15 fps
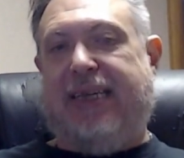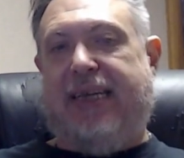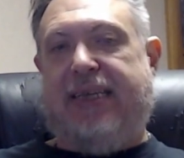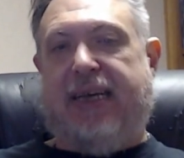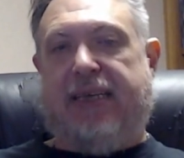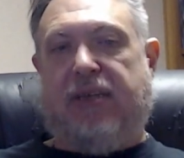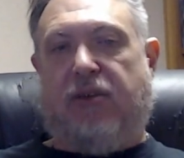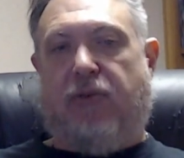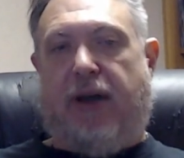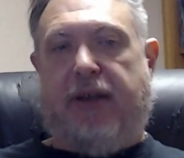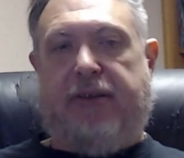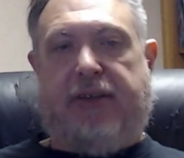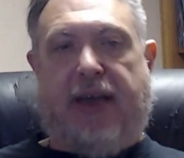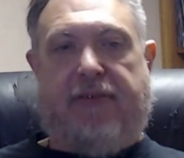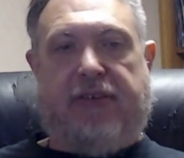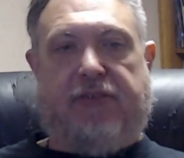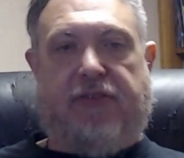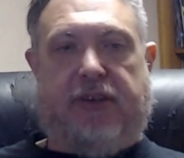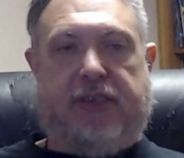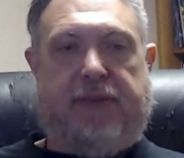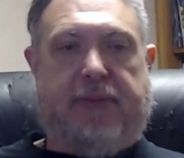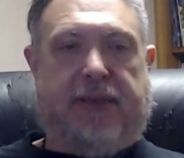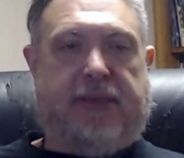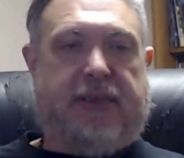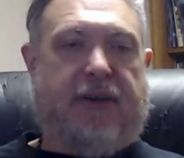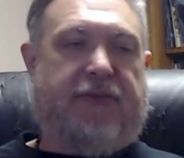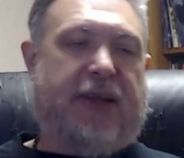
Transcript: Doesn't quite have as functioning amount of stuff.